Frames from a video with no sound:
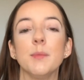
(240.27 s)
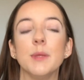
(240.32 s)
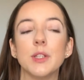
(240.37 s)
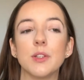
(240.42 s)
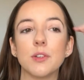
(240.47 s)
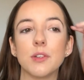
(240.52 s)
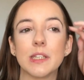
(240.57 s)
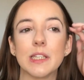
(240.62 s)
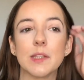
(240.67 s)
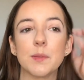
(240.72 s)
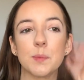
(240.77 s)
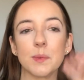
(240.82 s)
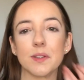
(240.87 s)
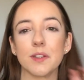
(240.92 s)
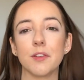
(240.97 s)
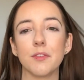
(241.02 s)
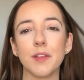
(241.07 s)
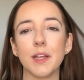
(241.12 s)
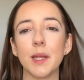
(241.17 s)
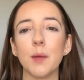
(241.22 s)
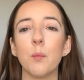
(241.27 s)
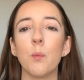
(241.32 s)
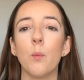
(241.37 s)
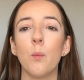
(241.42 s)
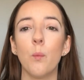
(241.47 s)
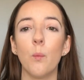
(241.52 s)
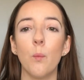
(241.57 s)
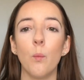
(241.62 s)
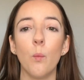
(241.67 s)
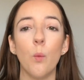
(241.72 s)
talking to myself thinking,
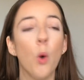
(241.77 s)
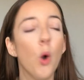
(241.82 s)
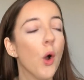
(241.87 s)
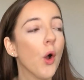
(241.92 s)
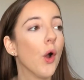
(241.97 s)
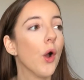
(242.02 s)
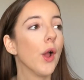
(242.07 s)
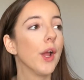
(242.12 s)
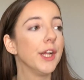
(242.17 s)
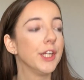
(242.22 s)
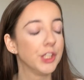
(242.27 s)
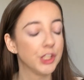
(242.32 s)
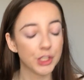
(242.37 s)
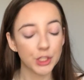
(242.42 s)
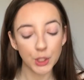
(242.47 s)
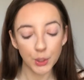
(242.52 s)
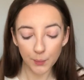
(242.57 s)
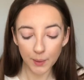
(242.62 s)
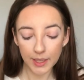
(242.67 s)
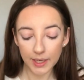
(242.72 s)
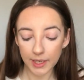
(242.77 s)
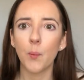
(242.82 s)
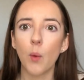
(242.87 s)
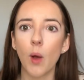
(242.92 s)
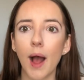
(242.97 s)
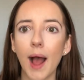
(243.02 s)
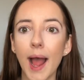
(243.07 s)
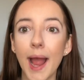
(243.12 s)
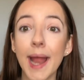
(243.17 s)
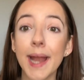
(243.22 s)
what is she
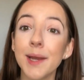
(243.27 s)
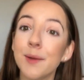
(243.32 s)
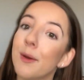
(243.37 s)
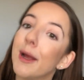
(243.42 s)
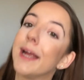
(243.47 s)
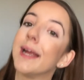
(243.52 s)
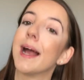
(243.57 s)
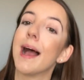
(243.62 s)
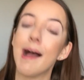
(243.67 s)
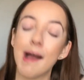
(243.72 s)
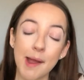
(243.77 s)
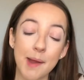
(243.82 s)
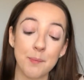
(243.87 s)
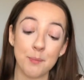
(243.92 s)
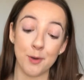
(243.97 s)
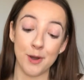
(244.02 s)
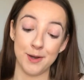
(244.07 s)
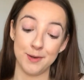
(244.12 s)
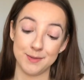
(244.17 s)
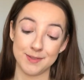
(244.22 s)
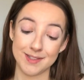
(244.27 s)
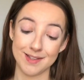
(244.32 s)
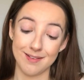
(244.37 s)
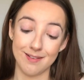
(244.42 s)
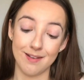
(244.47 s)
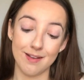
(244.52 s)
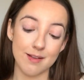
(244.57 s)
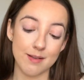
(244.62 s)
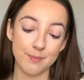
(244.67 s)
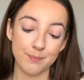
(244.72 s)
doing? Anyway, eyebrows.
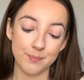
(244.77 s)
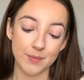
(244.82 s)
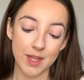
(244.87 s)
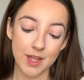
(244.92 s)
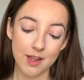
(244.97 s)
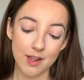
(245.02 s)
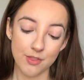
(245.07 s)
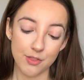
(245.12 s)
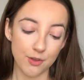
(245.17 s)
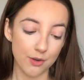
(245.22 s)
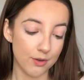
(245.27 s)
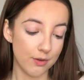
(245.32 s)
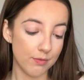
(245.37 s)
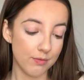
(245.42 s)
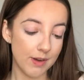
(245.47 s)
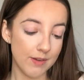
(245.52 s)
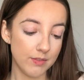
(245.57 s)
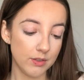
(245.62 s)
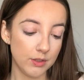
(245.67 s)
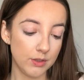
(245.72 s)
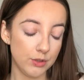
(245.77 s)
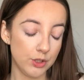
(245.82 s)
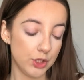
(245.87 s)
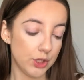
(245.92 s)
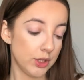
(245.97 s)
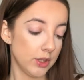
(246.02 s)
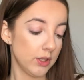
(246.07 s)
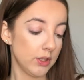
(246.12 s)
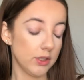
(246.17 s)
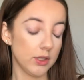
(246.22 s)
The
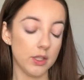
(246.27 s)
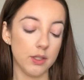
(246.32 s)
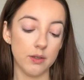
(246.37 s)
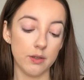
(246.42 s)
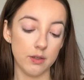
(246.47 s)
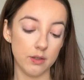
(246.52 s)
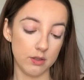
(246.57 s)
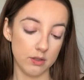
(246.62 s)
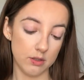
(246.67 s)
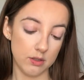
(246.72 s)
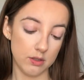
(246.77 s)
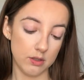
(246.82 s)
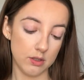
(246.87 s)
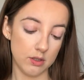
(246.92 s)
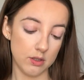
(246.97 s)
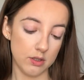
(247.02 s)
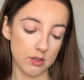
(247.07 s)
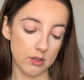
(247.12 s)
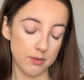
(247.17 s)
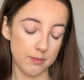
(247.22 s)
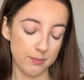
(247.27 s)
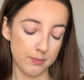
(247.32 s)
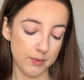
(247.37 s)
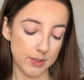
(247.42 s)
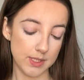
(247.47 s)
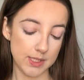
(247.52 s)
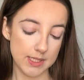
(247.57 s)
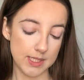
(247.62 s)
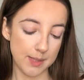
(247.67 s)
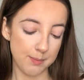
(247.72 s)
Revolution
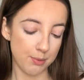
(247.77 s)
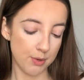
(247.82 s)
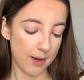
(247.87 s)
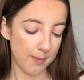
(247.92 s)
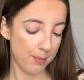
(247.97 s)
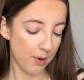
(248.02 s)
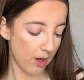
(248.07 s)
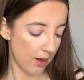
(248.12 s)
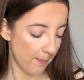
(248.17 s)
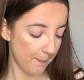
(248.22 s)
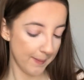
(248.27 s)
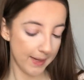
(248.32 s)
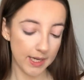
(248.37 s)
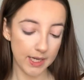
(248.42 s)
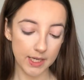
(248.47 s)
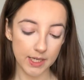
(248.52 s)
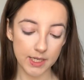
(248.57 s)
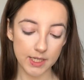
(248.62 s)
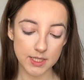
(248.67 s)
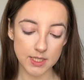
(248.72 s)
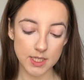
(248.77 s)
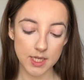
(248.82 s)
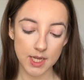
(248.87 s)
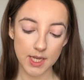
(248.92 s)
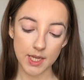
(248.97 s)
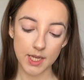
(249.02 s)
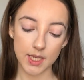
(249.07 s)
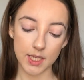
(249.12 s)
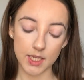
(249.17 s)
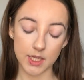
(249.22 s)
Dip Rab Pomade
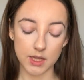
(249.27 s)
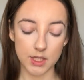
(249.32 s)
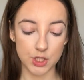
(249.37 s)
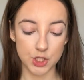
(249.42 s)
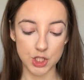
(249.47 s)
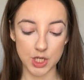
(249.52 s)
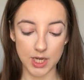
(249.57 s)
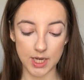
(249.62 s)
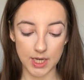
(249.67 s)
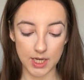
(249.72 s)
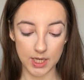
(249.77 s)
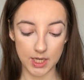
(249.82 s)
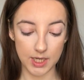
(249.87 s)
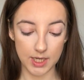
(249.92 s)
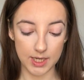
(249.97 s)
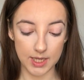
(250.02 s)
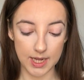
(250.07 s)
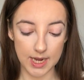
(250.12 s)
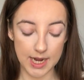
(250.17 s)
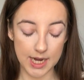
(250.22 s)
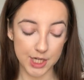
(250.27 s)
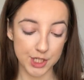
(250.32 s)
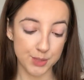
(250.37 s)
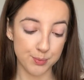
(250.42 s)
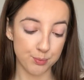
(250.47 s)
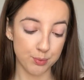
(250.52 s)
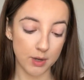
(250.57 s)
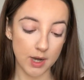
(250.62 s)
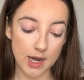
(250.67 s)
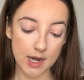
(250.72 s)
in the shade Ash
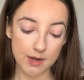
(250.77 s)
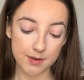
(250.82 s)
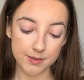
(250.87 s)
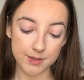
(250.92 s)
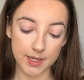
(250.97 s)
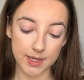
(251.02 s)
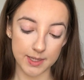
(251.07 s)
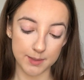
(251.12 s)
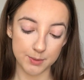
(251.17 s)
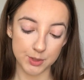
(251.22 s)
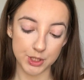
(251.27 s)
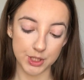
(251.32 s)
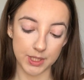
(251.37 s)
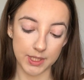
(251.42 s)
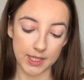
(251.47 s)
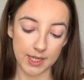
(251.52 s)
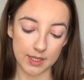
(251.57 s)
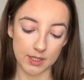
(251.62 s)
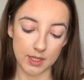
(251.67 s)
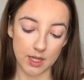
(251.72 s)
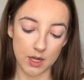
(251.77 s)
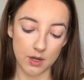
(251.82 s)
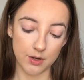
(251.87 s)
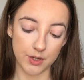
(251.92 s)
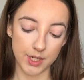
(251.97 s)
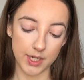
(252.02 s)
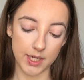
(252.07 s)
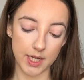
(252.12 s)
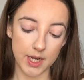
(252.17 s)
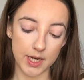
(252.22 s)
Brown, and I'm just going to get that on
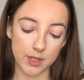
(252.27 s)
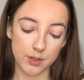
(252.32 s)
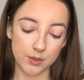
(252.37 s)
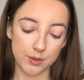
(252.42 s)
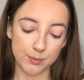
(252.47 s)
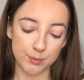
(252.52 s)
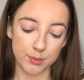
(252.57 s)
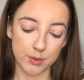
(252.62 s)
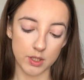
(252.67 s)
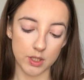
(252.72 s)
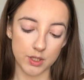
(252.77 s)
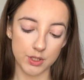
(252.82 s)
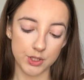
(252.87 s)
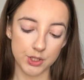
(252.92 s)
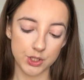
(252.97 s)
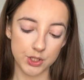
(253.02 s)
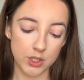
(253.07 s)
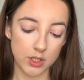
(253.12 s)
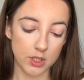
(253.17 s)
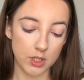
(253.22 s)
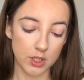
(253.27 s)
an angled brush